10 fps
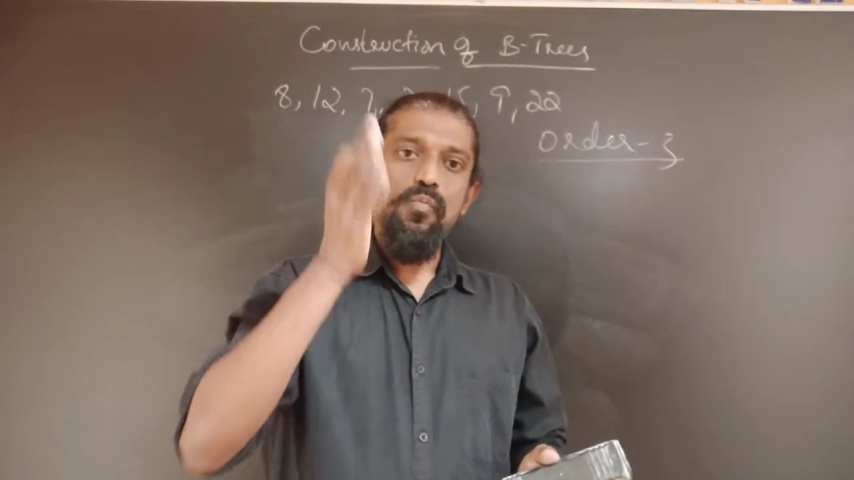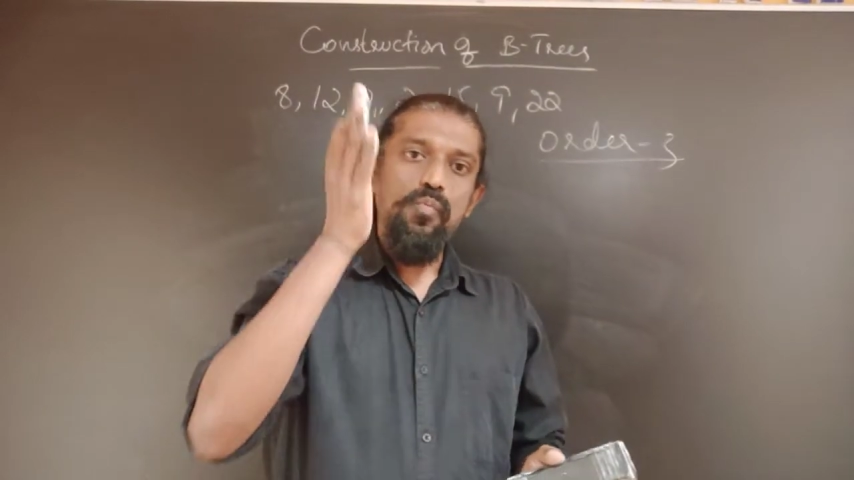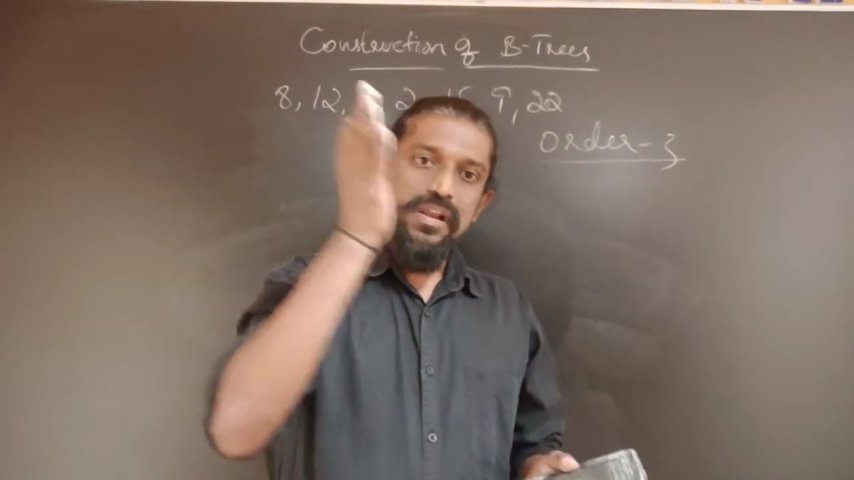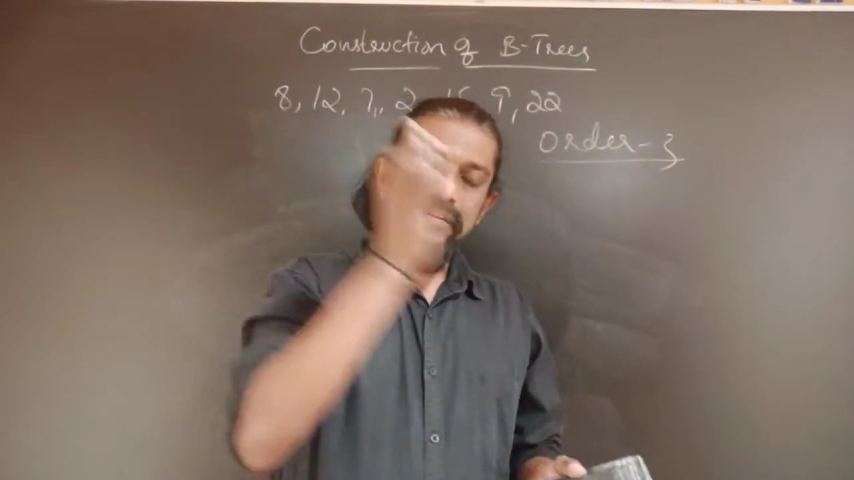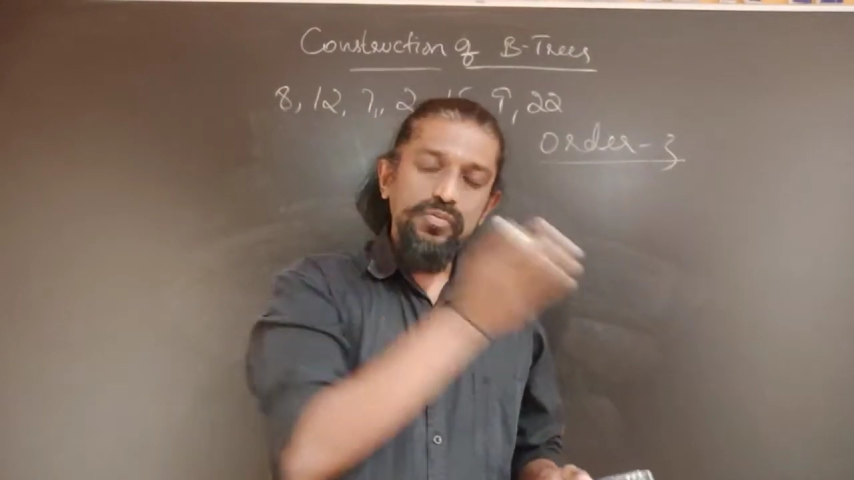
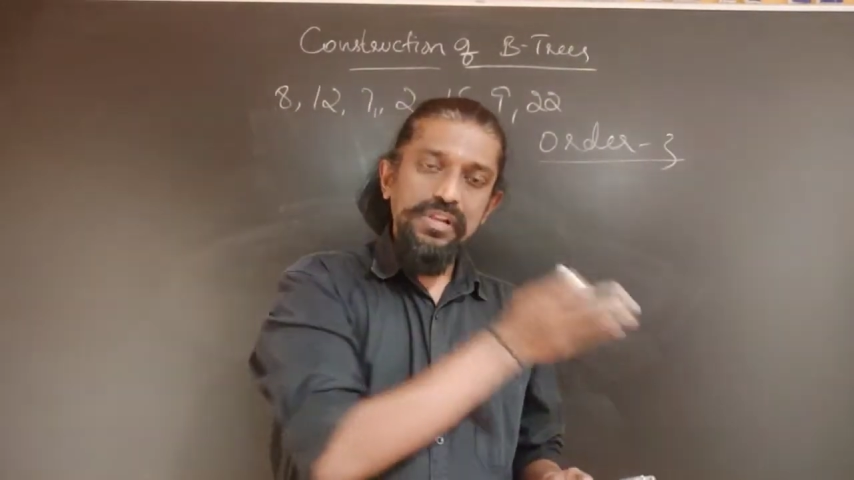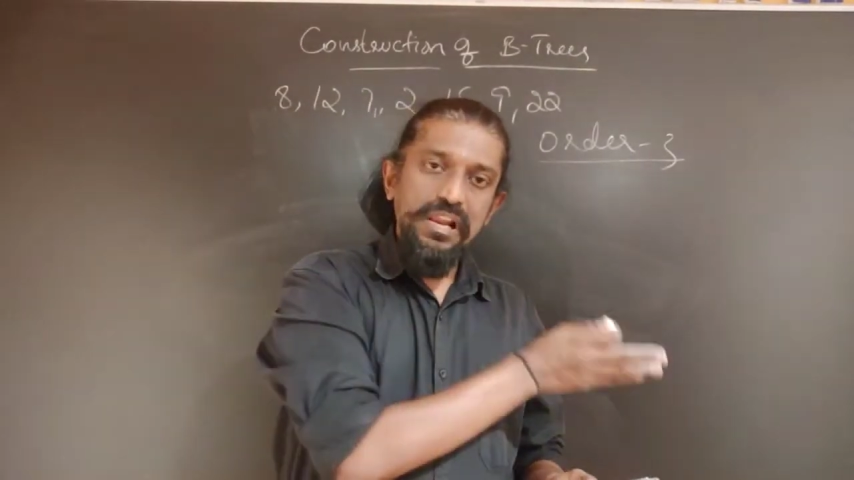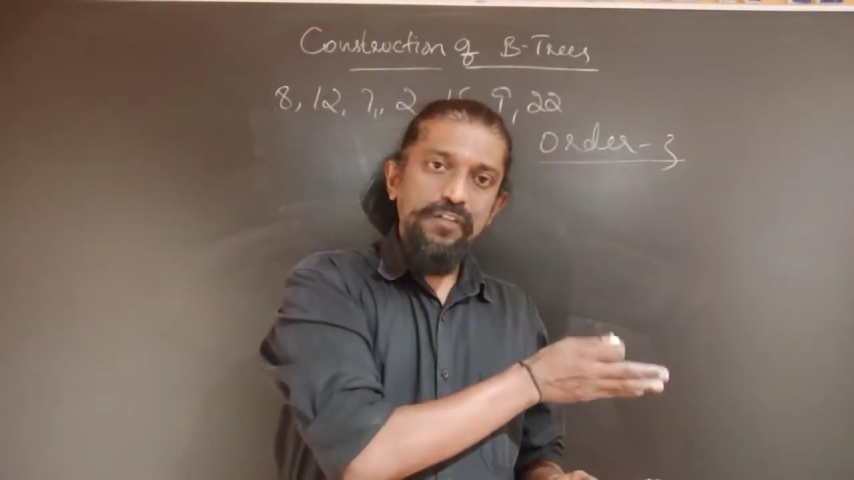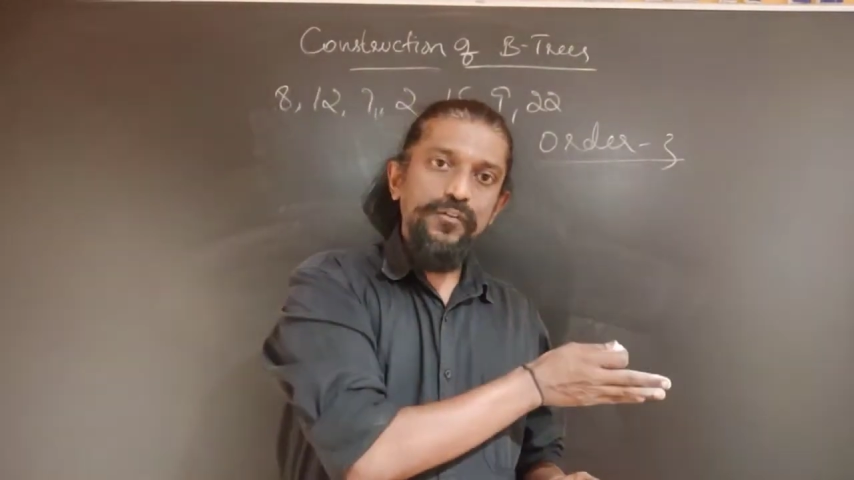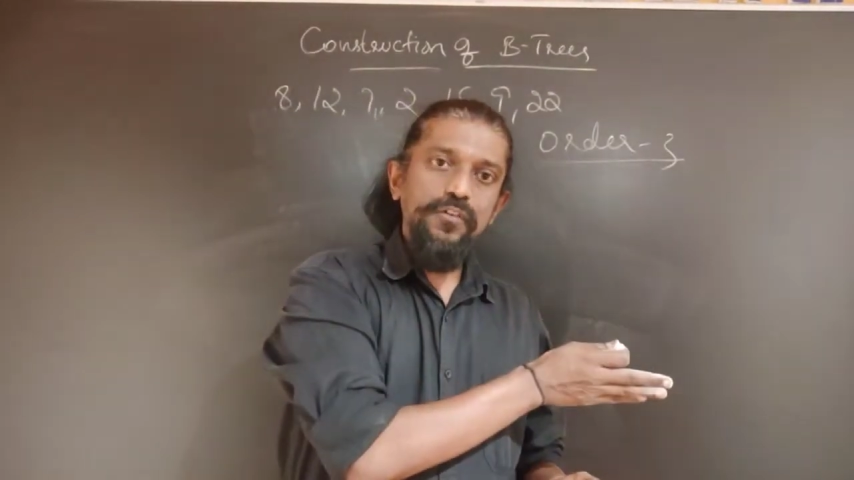1 to the
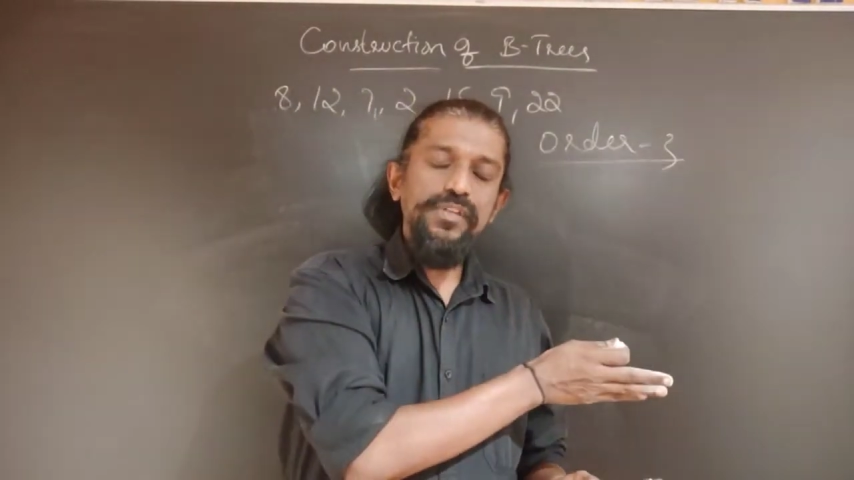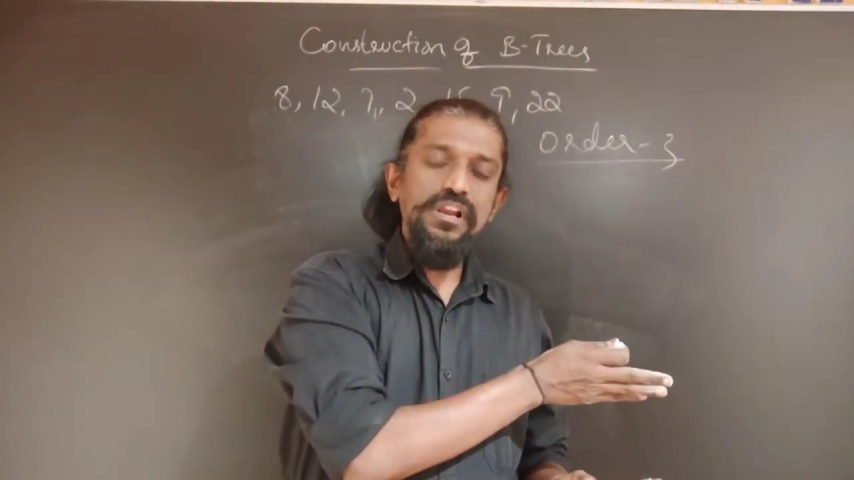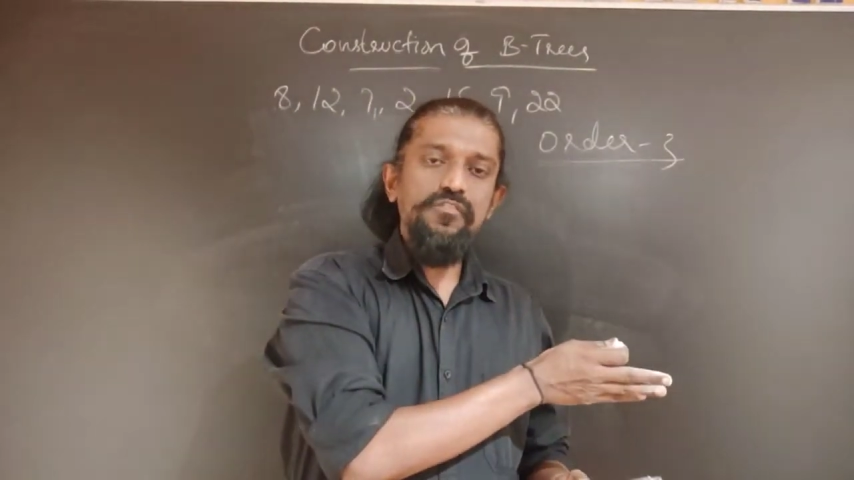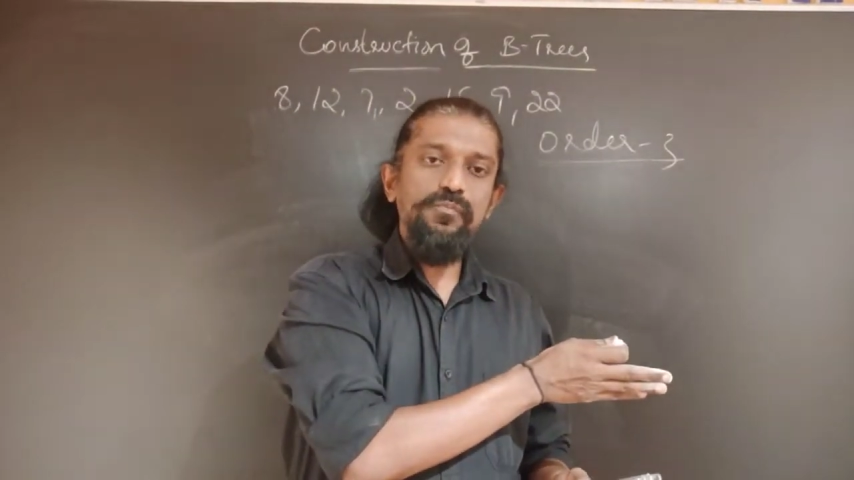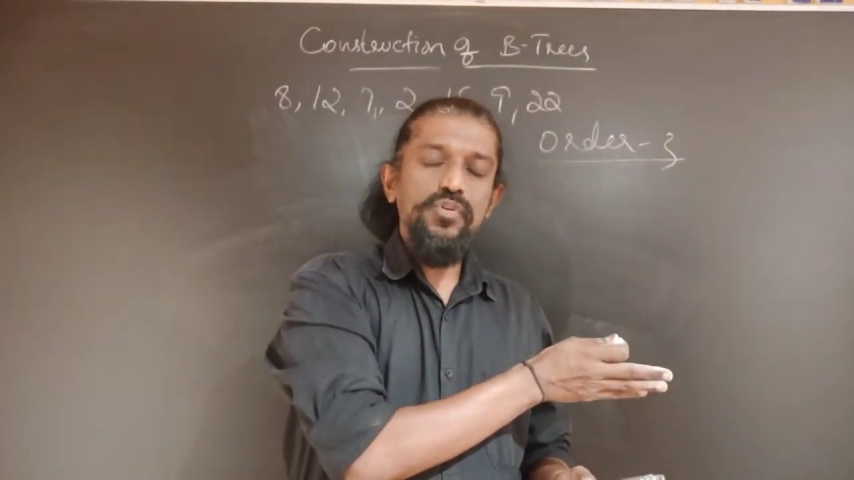left of the
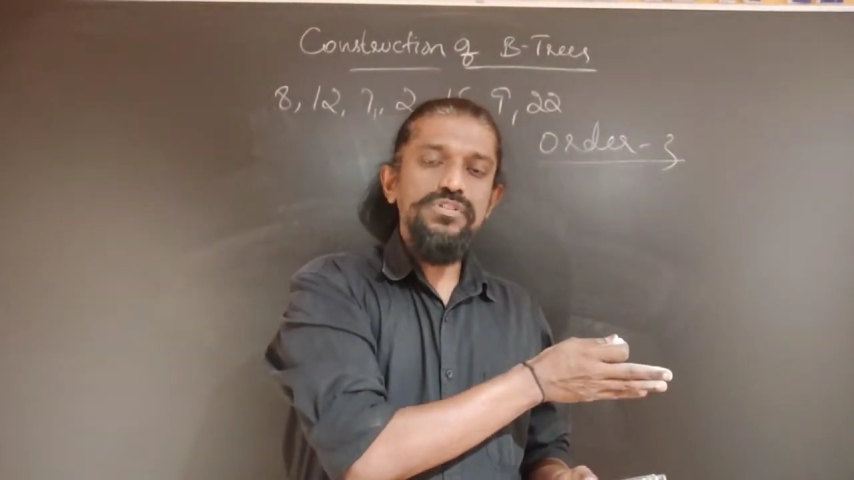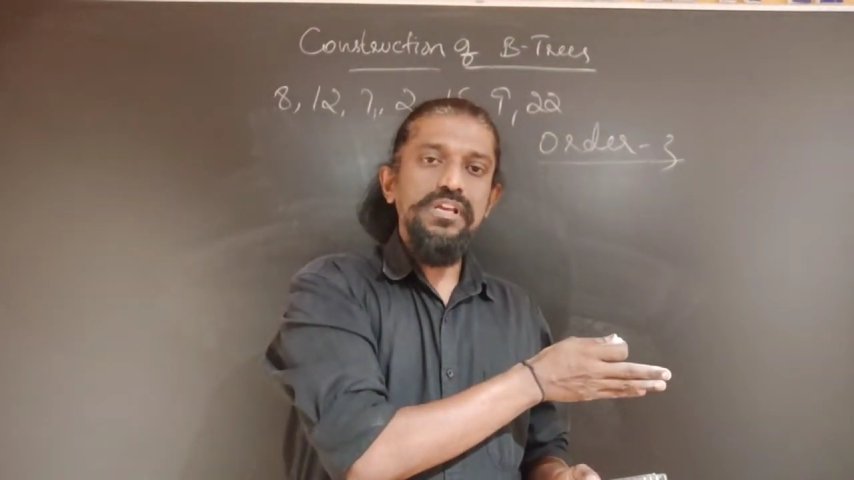leftmost